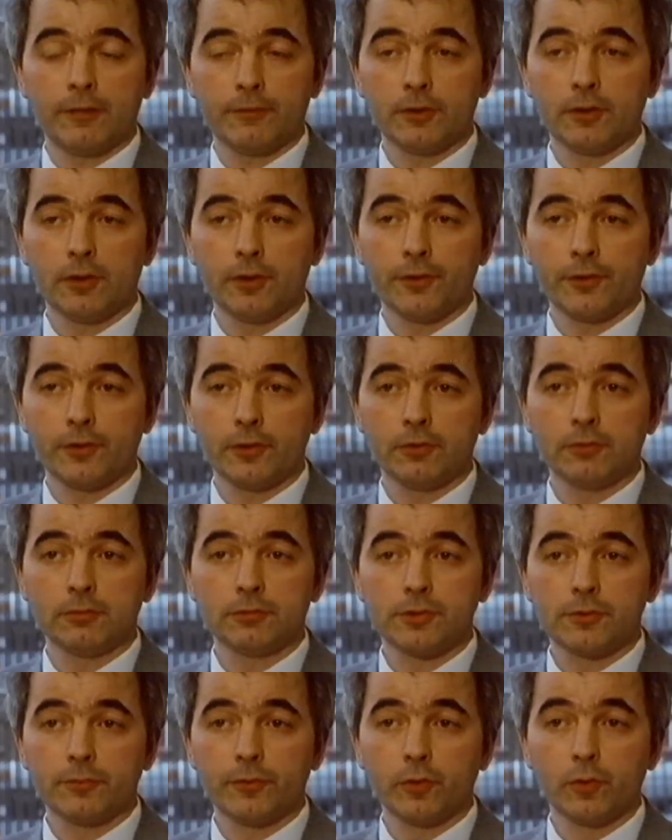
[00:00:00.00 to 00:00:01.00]
gone through
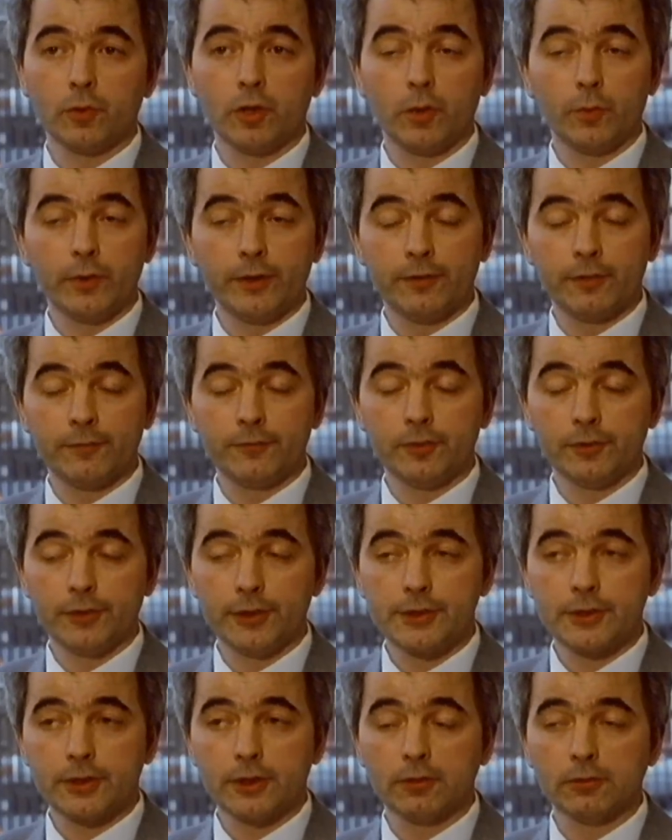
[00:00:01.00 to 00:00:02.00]
some of the work we have done in
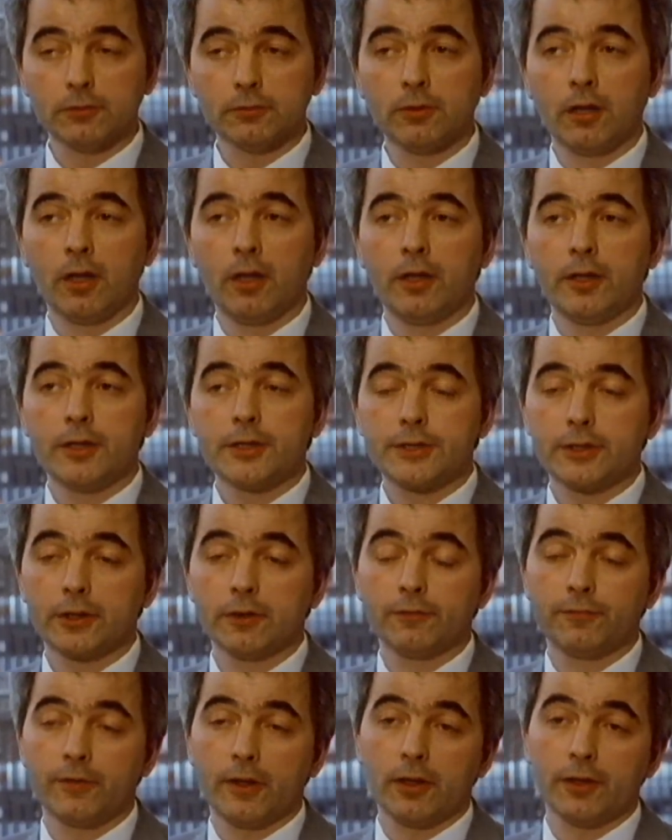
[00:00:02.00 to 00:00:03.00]
school, still
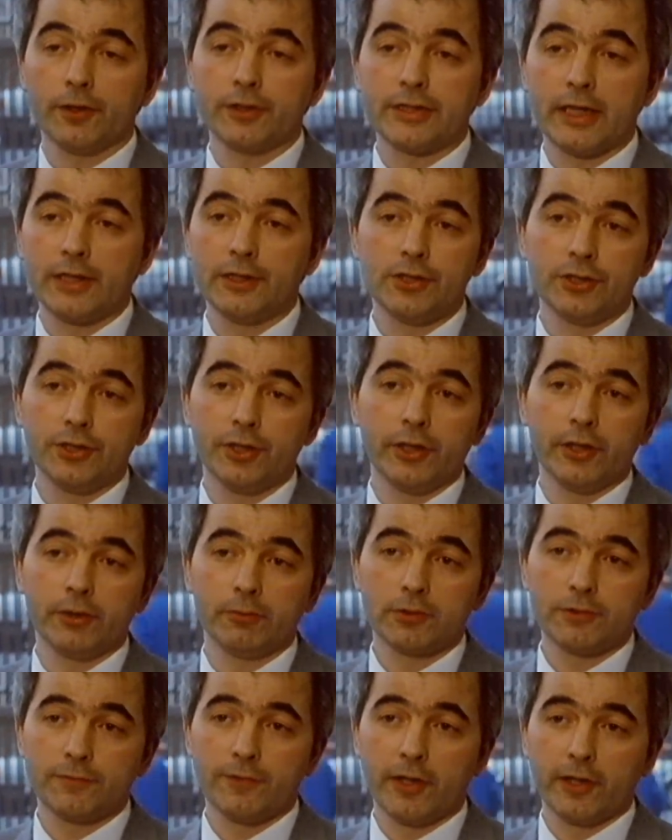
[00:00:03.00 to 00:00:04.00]
felt that engineering
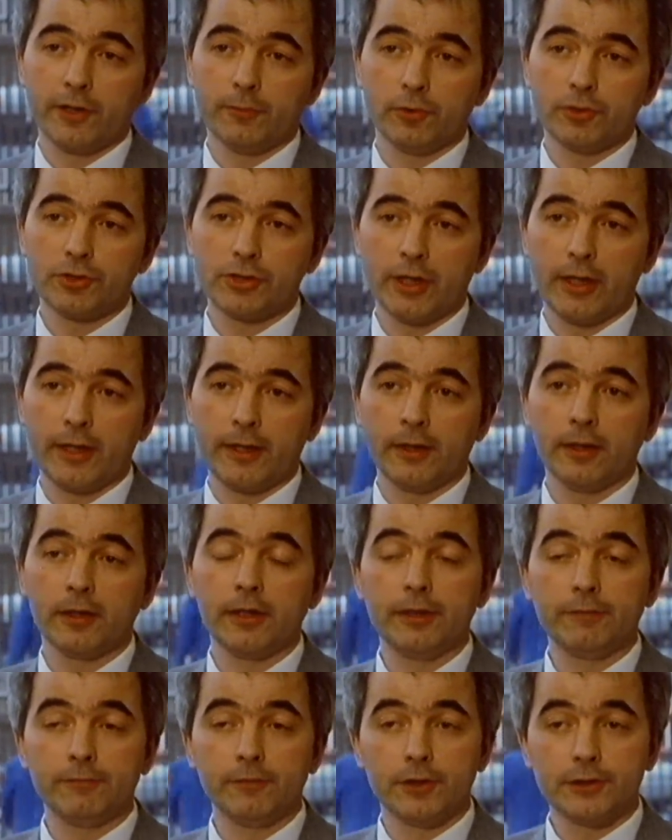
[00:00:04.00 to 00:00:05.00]
was very much a, in
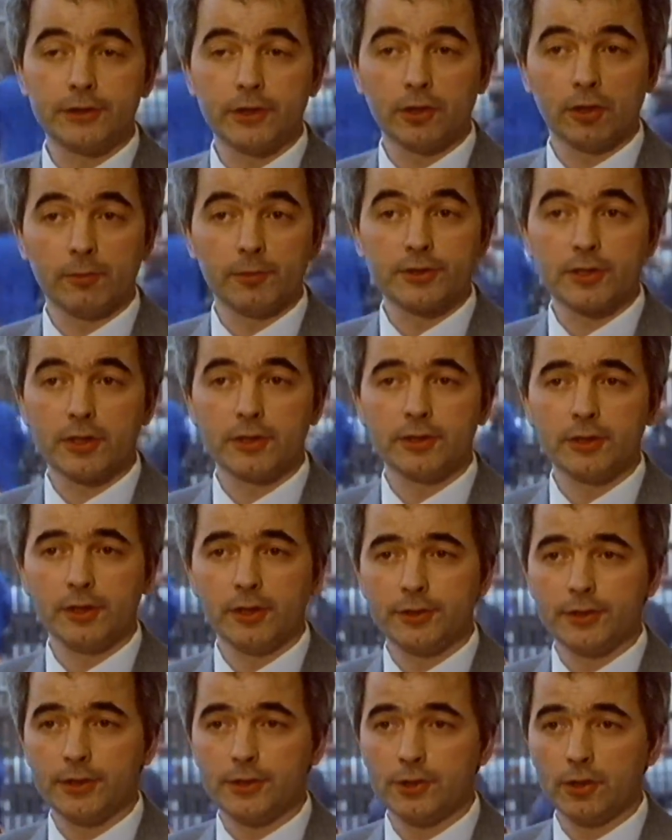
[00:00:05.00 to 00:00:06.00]
inverted commas,
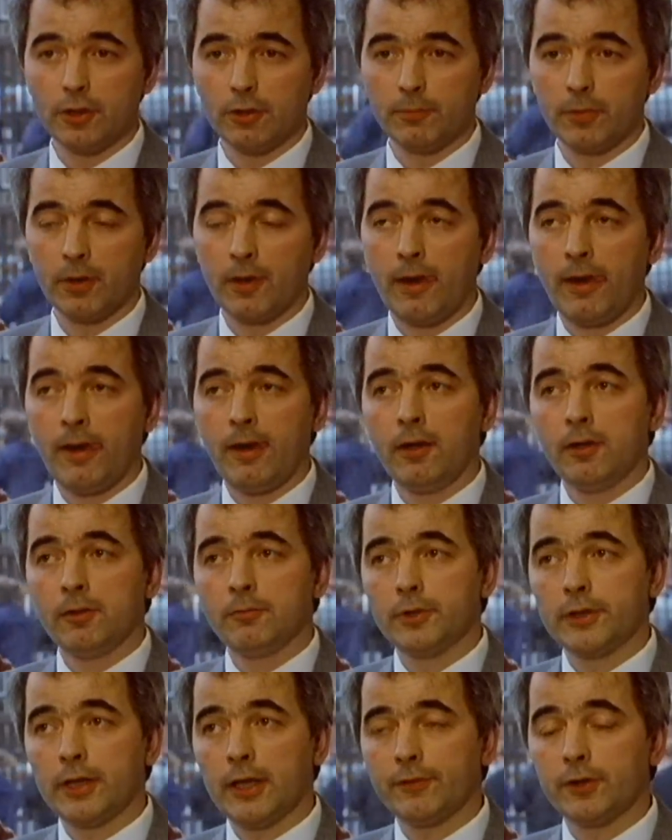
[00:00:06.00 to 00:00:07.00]
dirty job.
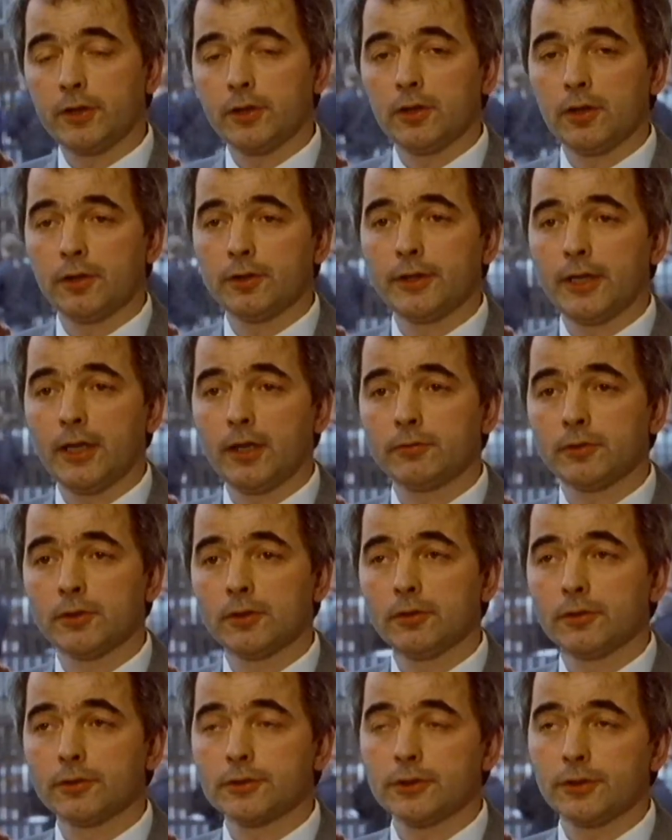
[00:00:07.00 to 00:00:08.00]
But having gone down and
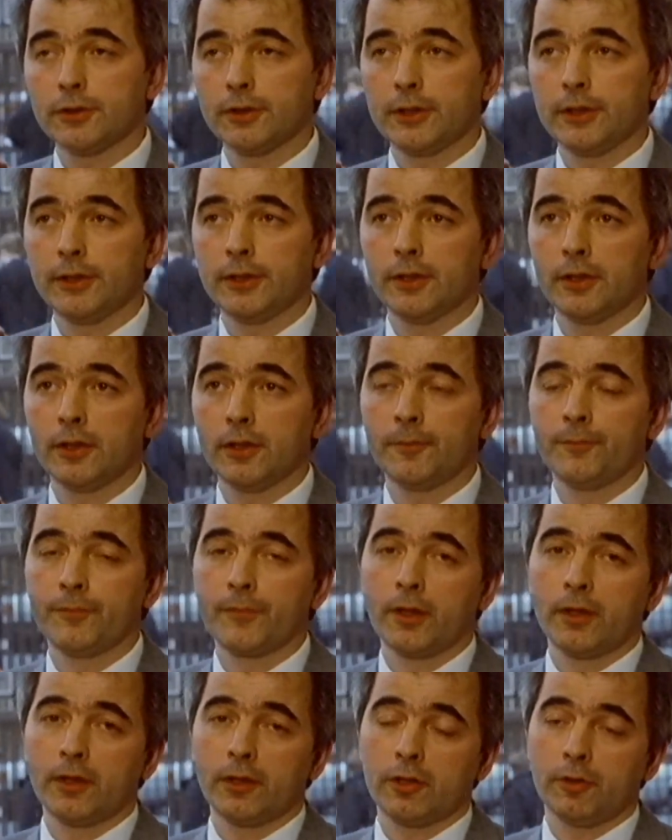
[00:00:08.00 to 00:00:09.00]
looked at the uh,
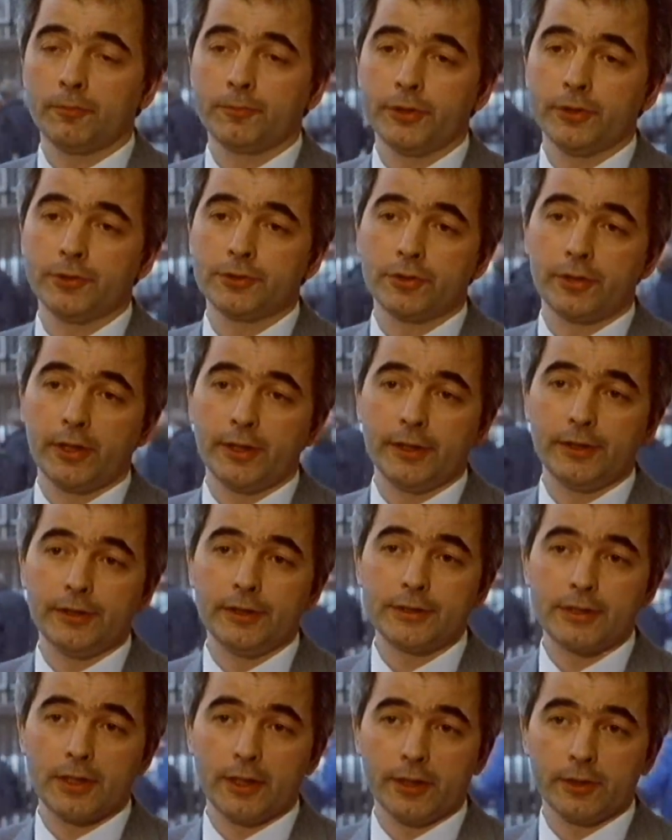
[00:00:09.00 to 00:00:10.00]
computer-aided
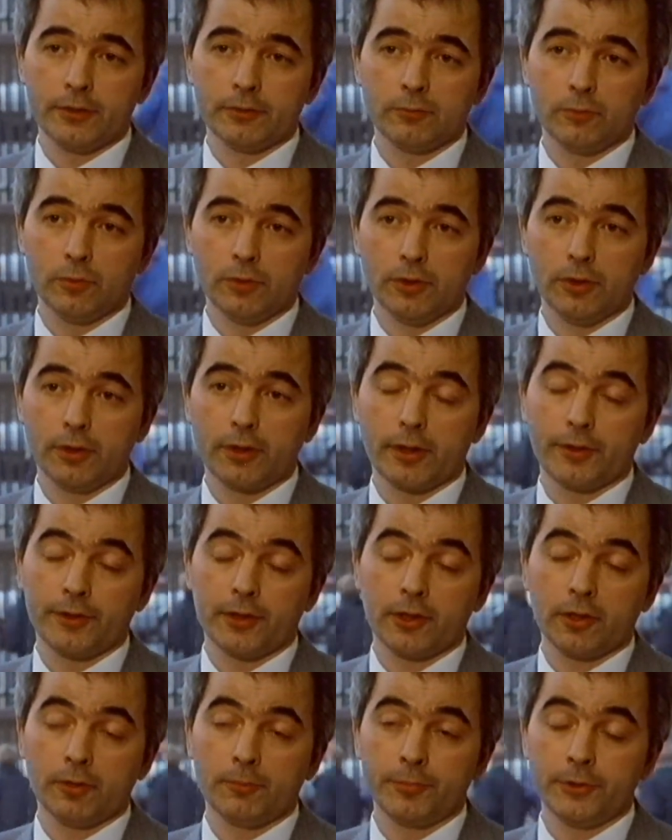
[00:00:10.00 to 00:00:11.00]
design work and the
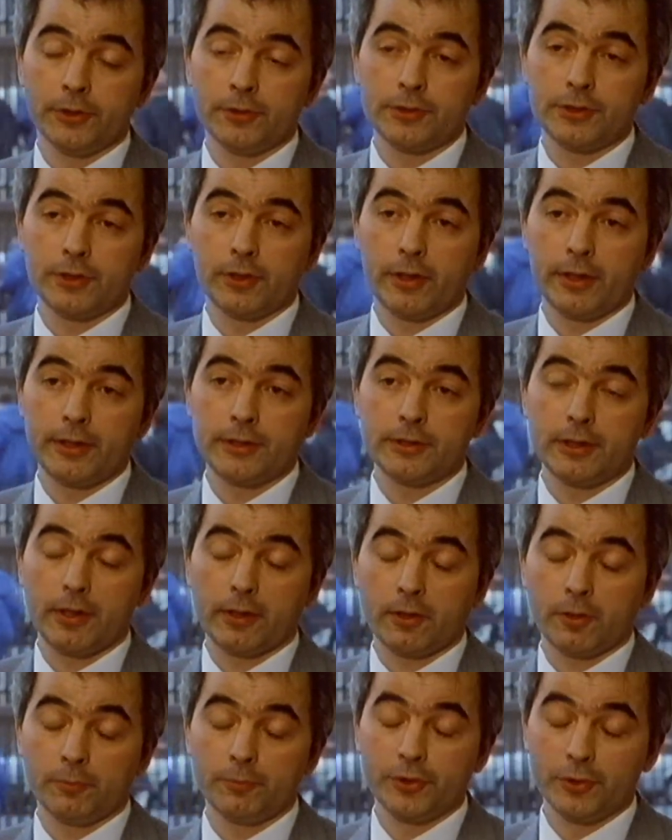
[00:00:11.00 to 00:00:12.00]
computer-aided
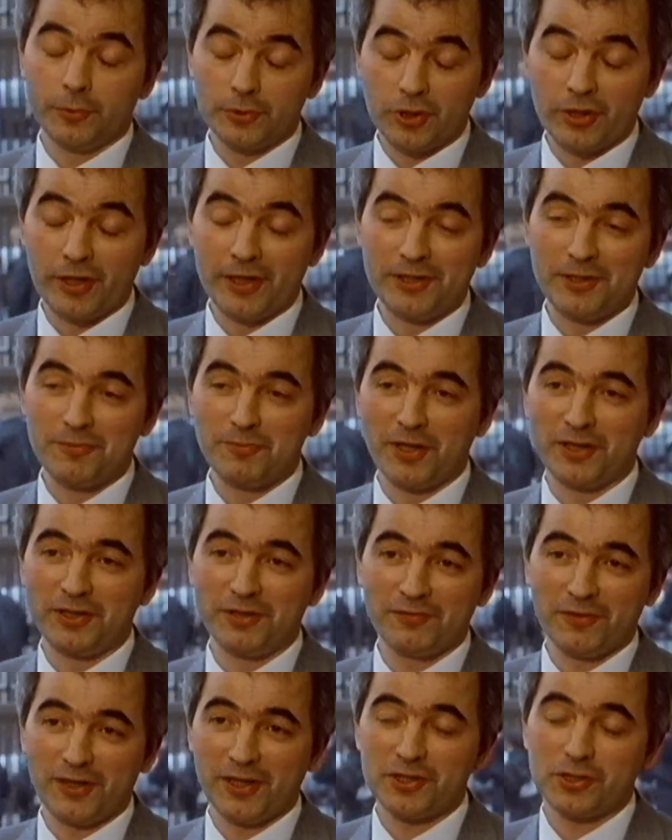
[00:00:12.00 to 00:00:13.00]
computer
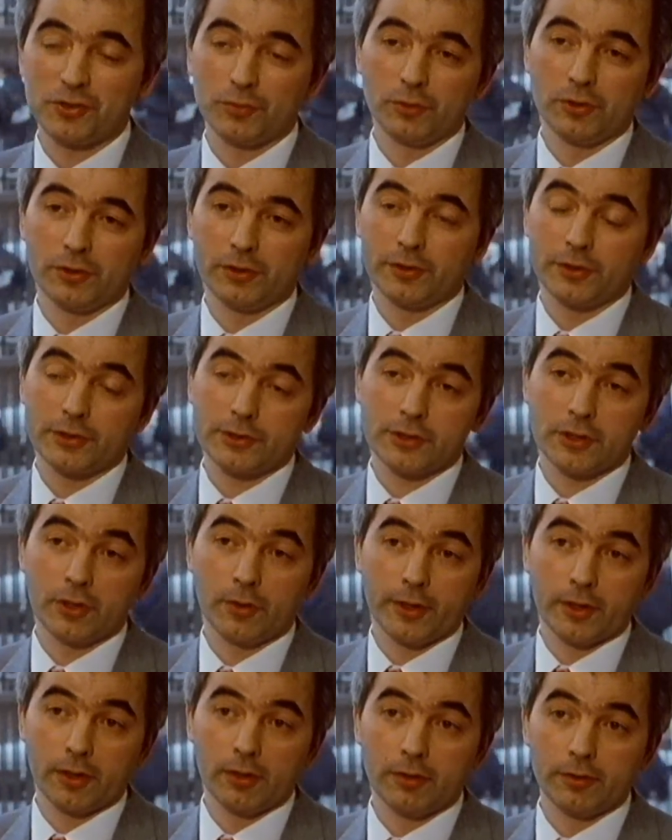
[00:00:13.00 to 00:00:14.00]
manufacture work that's
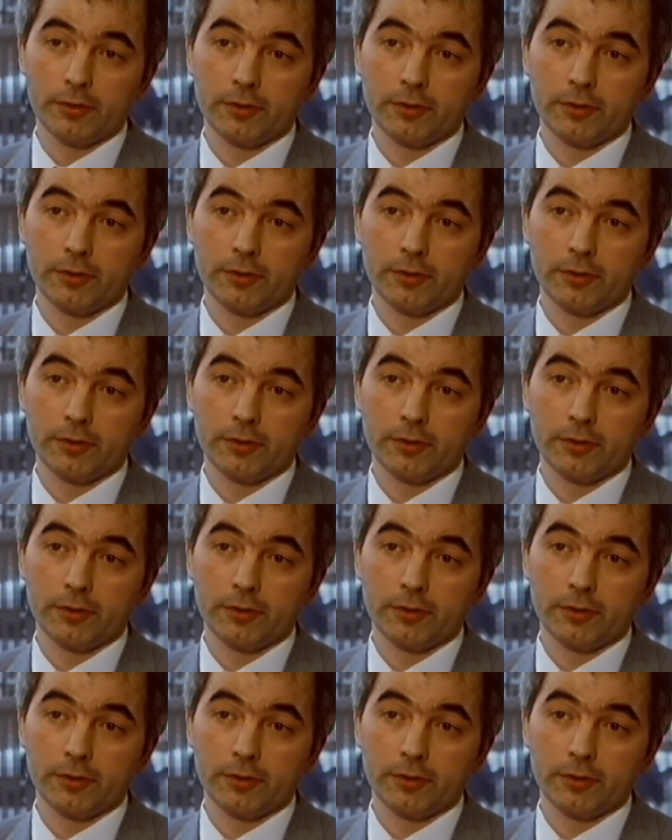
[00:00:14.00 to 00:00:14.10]
going on,